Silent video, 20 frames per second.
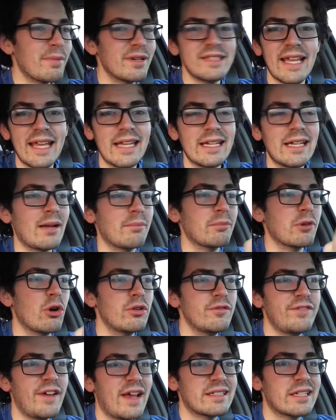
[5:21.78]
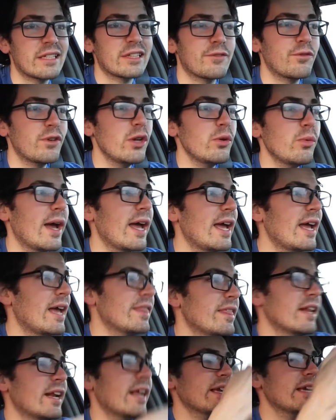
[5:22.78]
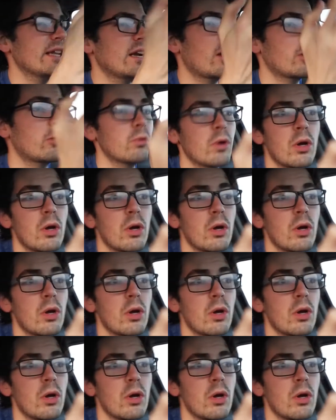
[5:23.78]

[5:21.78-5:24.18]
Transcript: But then I'm going fast on the freeway, and then I get on a